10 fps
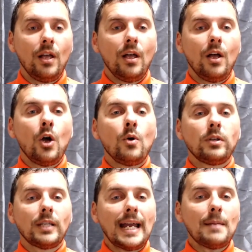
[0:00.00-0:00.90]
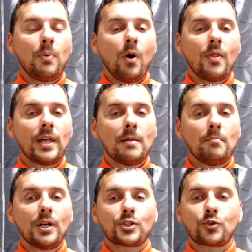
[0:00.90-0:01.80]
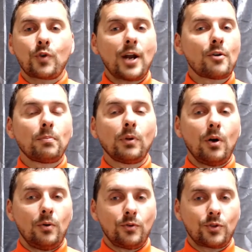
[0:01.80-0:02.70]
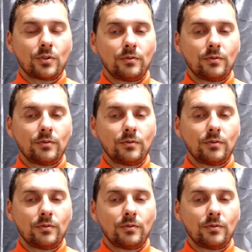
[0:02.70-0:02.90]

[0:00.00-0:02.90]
who laid upon them much greater blows